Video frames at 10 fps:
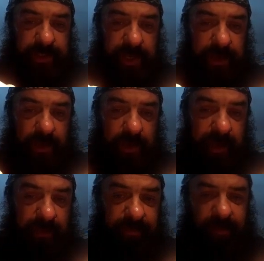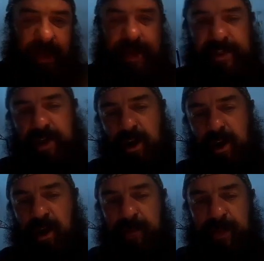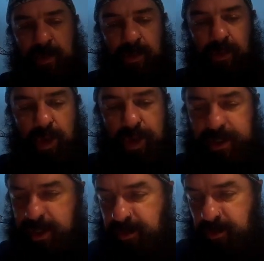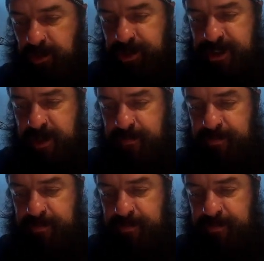I know how the flies would work in the water,